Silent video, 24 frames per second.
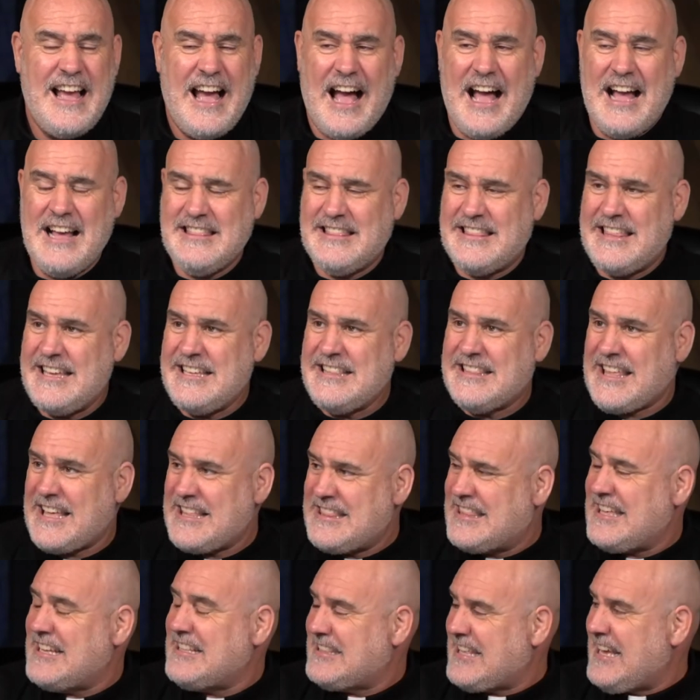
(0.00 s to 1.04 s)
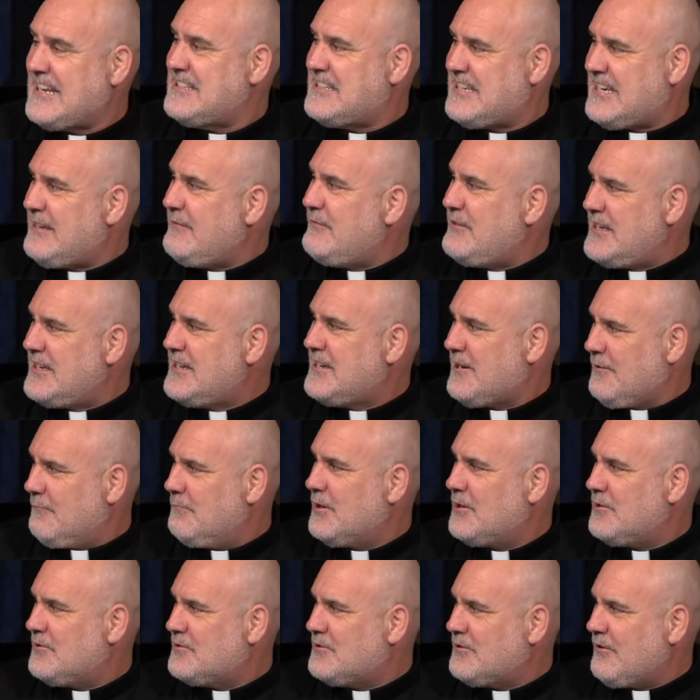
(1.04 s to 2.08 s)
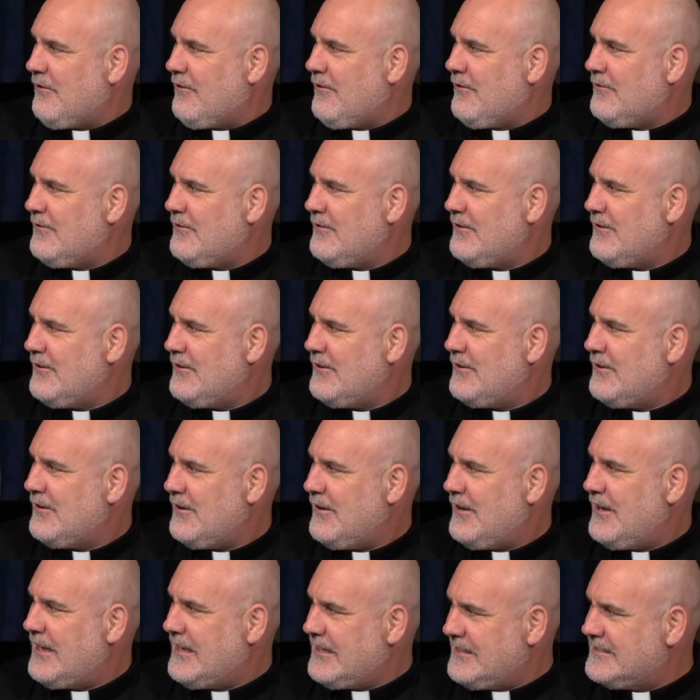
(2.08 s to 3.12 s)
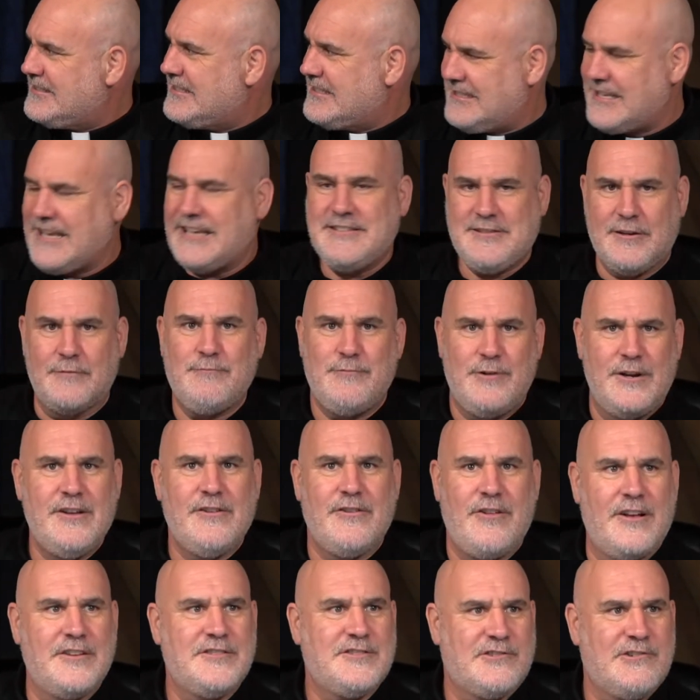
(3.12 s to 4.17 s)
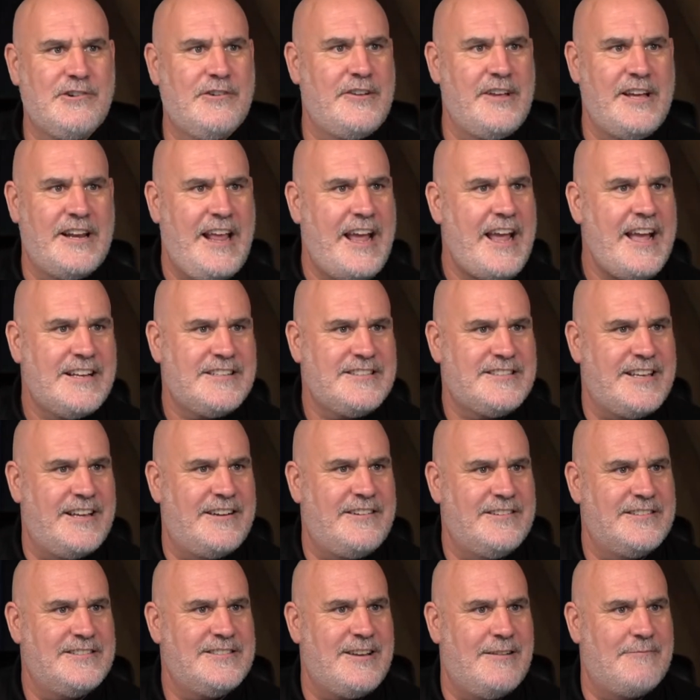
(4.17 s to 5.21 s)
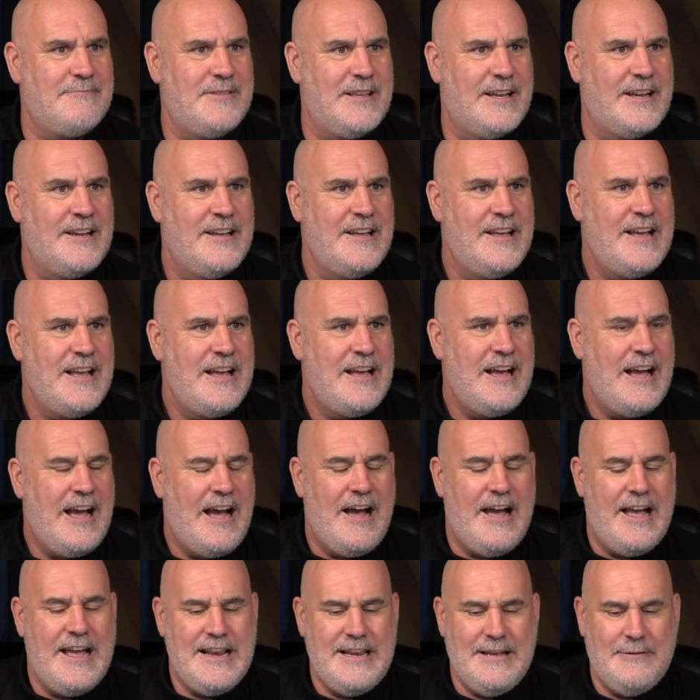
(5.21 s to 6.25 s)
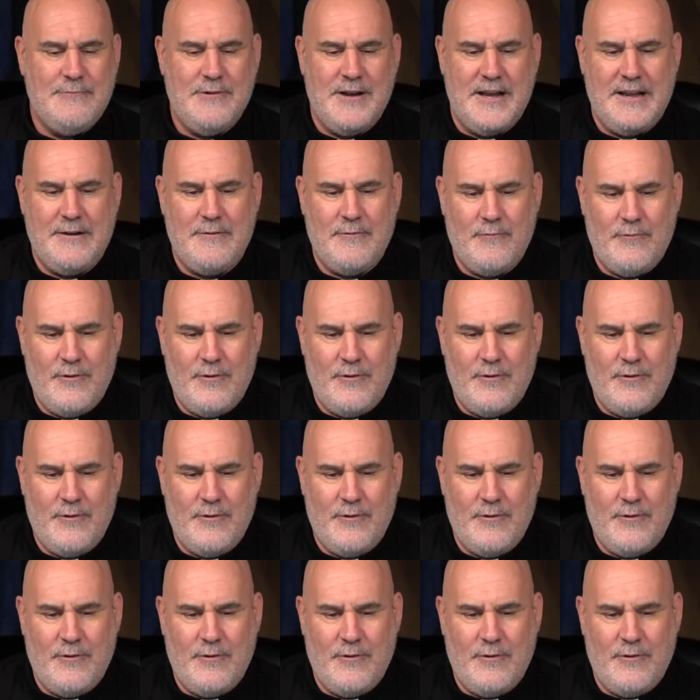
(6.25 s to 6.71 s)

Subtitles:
I think they think that TV commercial is a real Australian accent or something. Anyway,